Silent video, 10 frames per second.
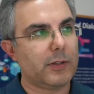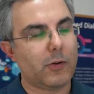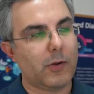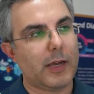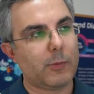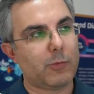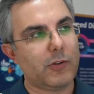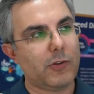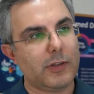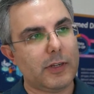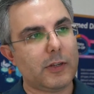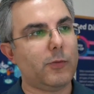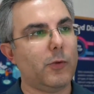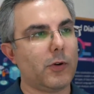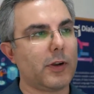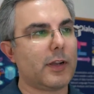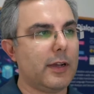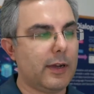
the collaboration network,